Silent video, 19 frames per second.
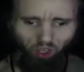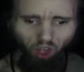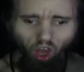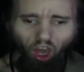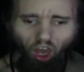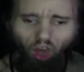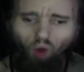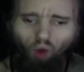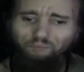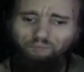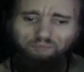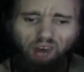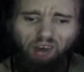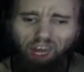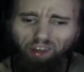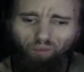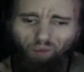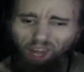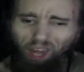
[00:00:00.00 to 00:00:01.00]
Oh,
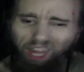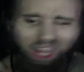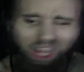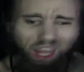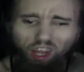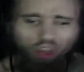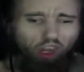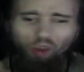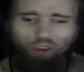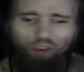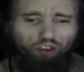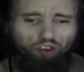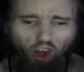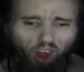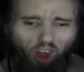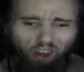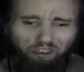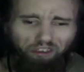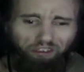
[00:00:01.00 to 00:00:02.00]
by the way, those
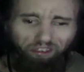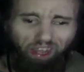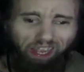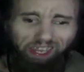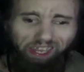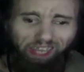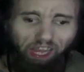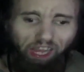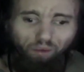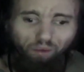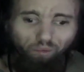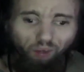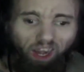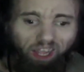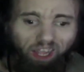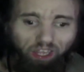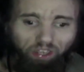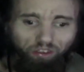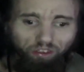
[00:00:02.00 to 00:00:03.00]
charges ain't getting
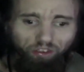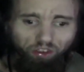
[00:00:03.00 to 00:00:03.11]
raised.